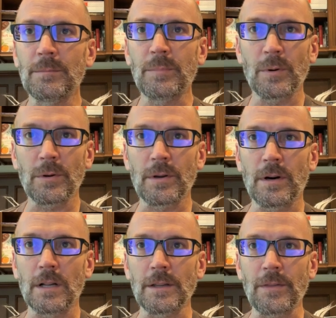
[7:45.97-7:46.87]

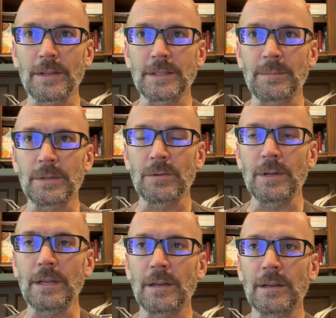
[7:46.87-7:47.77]
protocol and the things I'm
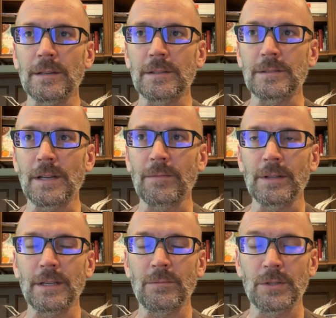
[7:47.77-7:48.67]
doing is
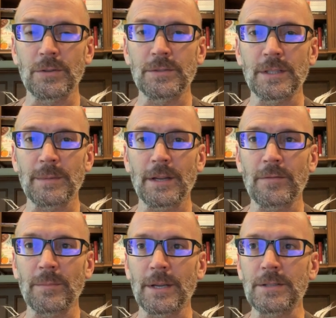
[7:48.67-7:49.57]
definitely reducing my
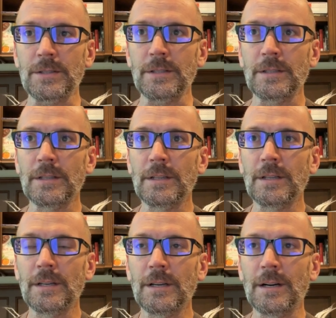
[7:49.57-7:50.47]
inflammation.
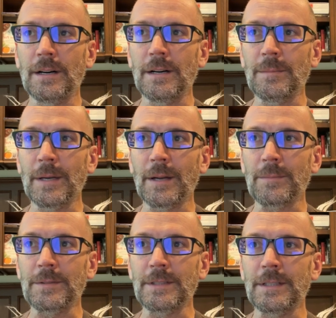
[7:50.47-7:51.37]
Um, and I'm
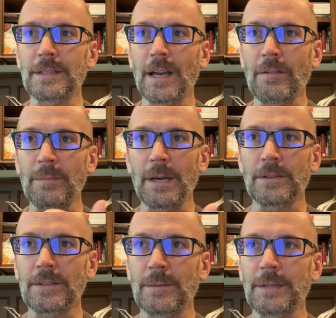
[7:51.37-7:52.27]
seeing heavy
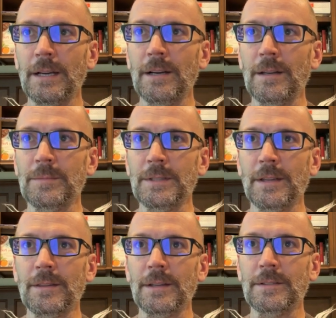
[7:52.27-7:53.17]
metals come down. I'm
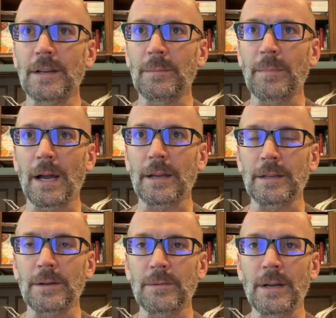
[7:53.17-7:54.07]
seeing things come back
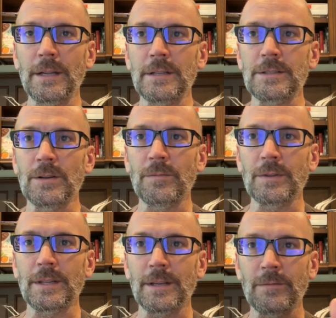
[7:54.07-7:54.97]
into range, and
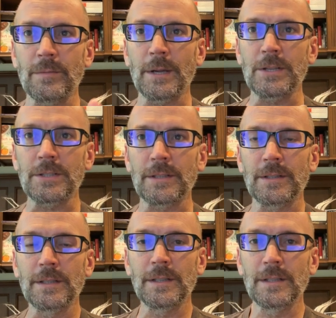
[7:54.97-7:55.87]
hopefully the inflammation
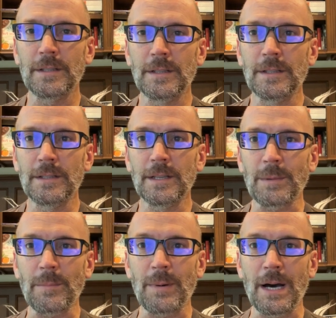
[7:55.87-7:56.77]
in
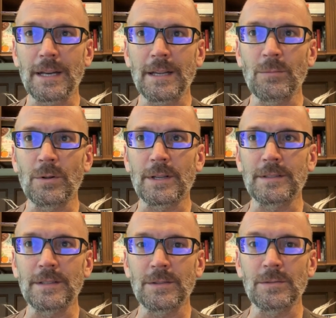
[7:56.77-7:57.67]
my body will
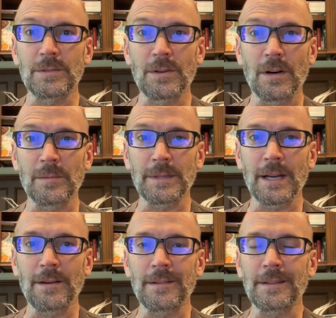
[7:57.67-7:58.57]
continue to calm
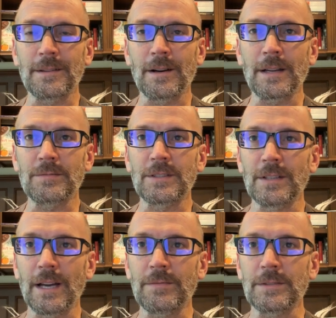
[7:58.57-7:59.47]
down. You know, I still
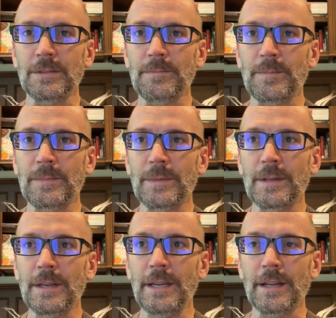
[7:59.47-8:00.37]
have to
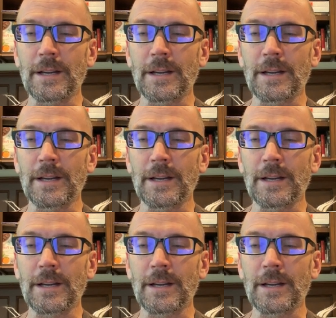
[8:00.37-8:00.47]
eat a